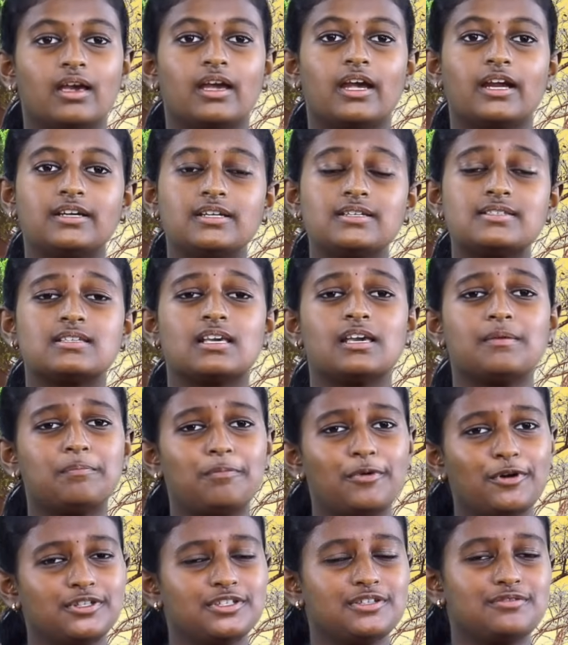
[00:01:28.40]
It is
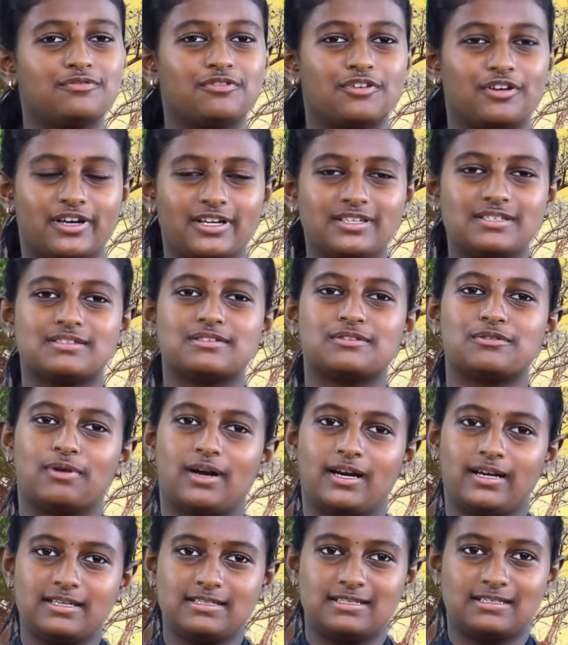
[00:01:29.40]
important for us to
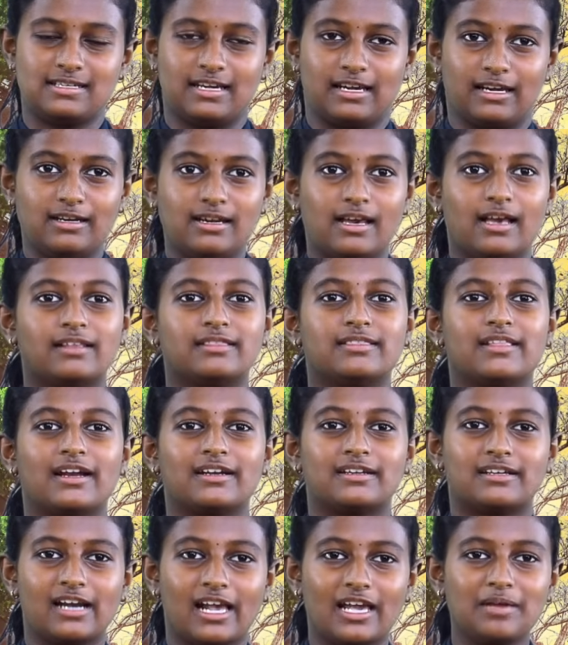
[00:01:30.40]
understand
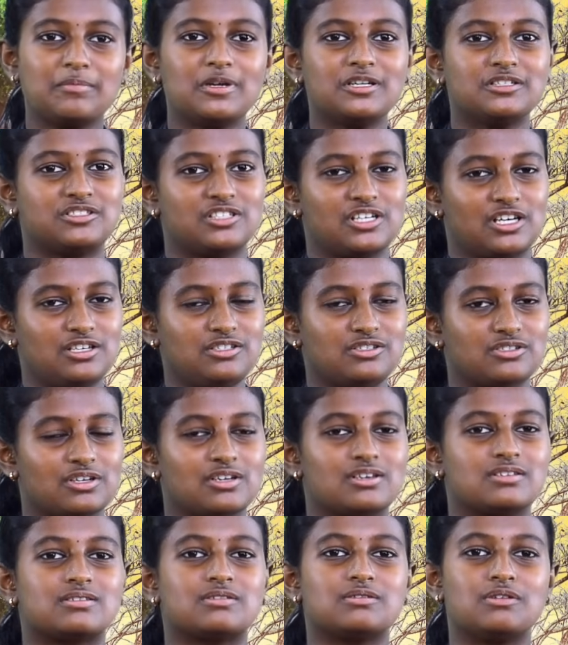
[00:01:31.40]
that climate change
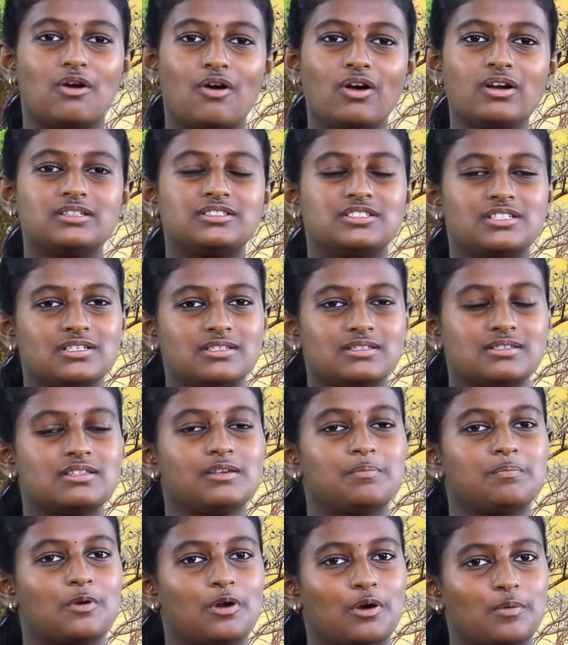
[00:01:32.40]
is not just
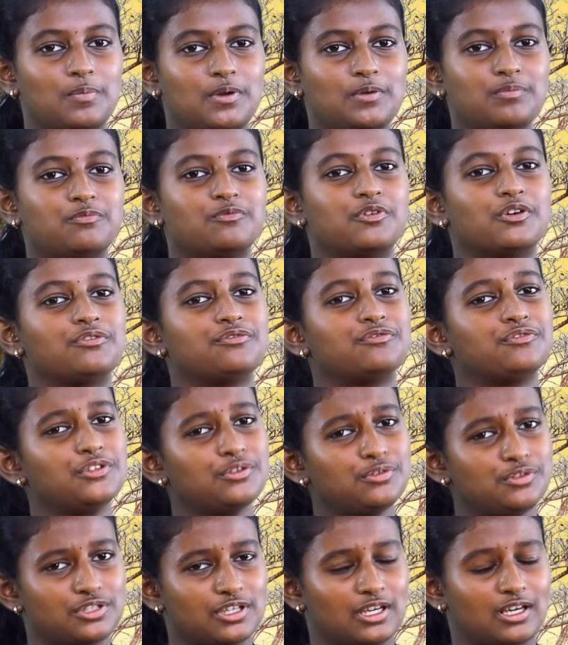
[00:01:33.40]
the problem for
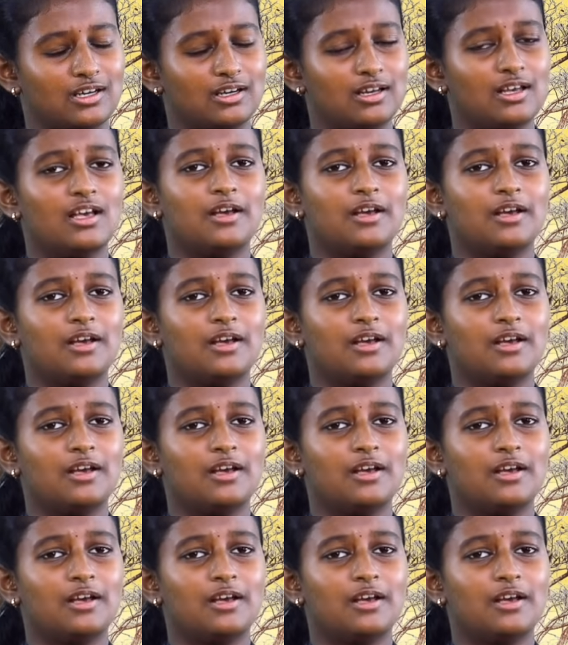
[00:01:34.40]
future,